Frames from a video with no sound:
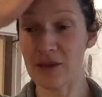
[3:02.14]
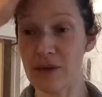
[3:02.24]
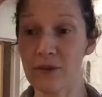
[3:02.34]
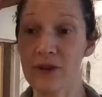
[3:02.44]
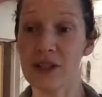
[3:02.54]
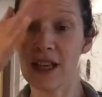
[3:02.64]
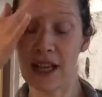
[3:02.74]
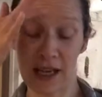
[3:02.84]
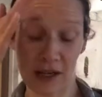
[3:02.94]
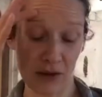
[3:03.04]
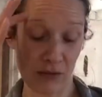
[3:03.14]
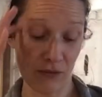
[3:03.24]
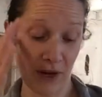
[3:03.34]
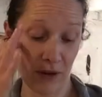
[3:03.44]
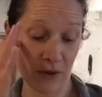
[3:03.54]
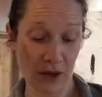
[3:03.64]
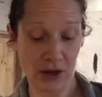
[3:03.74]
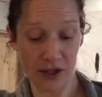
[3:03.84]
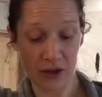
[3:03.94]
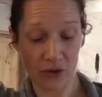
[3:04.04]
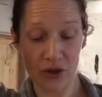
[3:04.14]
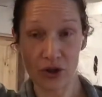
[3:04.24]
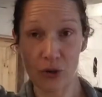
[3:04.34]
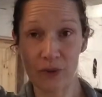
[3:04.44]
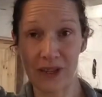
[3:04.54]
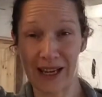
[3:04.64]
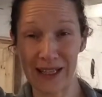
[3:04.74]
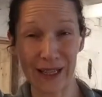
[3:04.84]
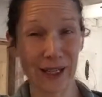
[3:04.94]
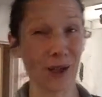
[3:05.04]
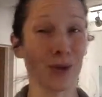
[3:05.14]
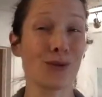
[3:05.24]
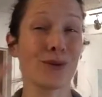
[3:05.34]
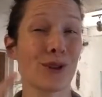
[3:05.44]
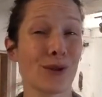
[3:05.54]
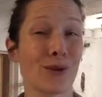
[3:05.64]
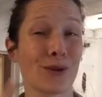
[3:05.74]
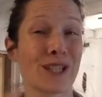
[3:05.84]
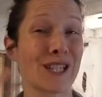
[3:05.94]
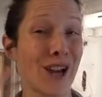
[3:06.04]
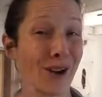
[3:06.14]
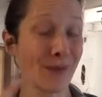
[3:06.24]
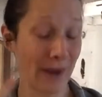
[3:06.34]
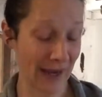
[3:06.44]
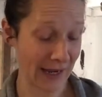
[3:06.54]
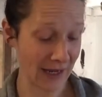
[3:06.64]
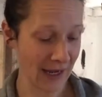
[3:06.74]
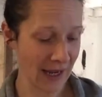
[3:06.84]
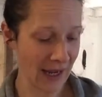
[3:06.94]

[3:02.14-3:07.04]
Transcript: over the front of the head, around the eyes, on the top of the head. They can also cause tongue pain,